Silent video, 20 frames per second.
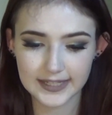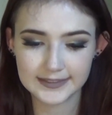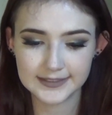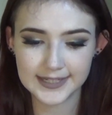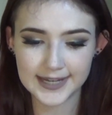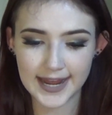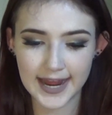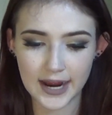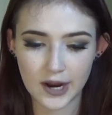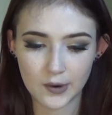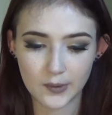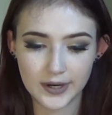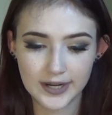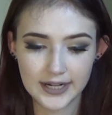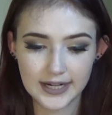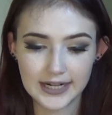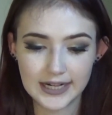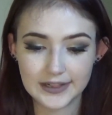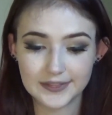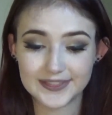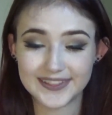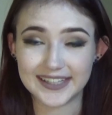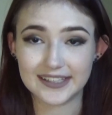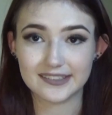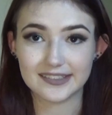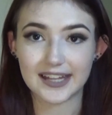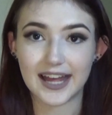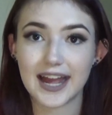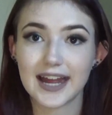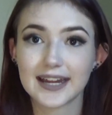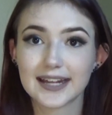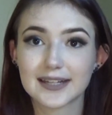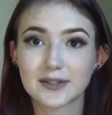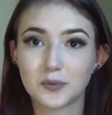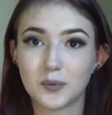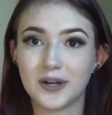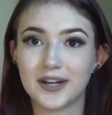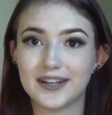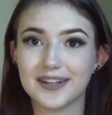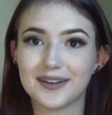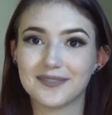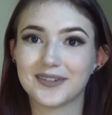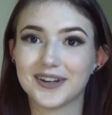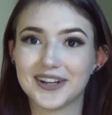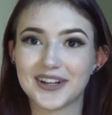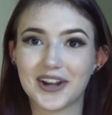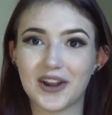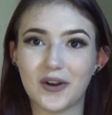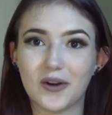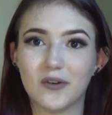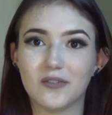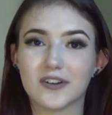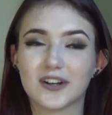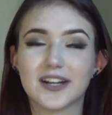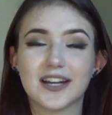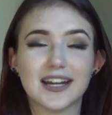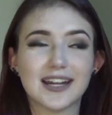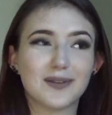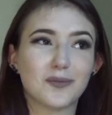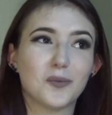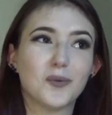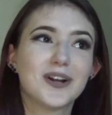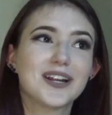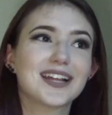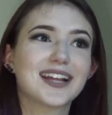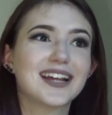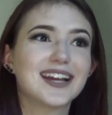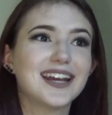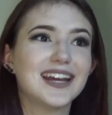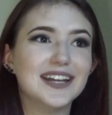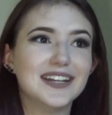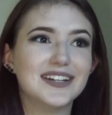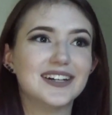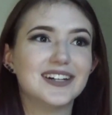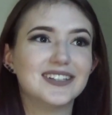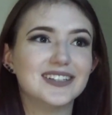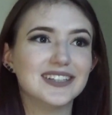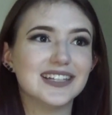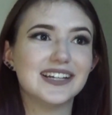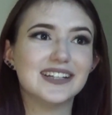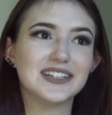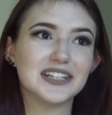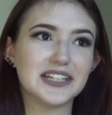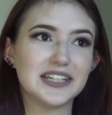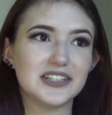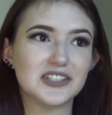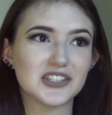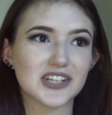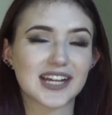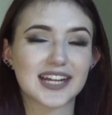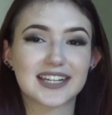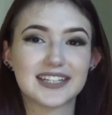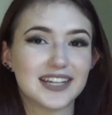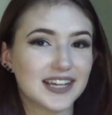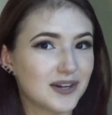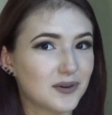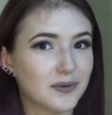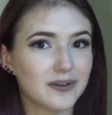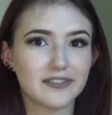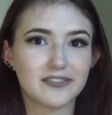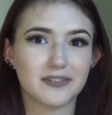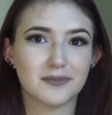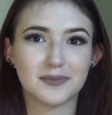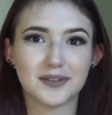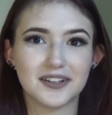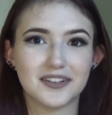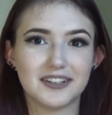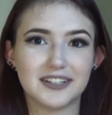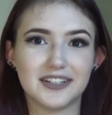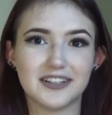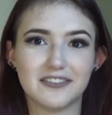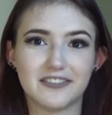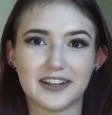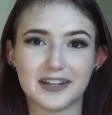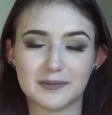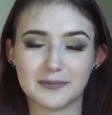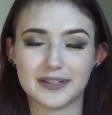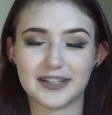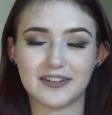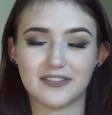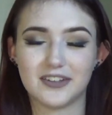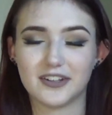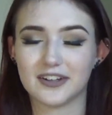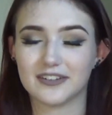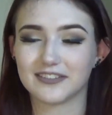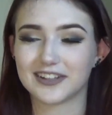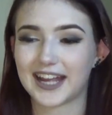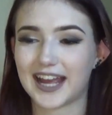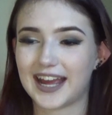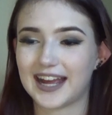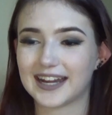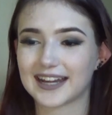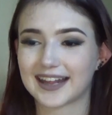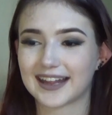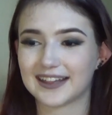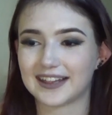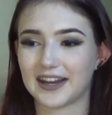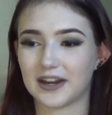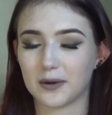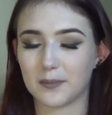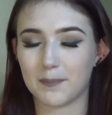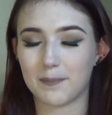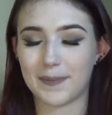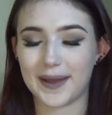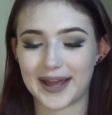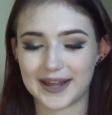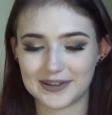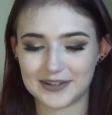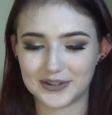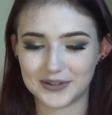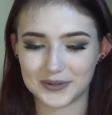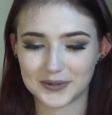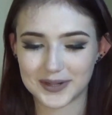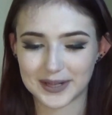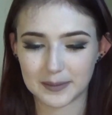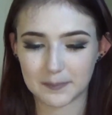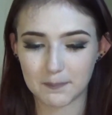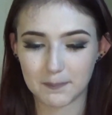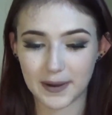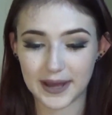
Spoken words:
Now, the last one I'm going to go over is once again a lily. Just stay away from the lily family. If you have cats, they're bad news.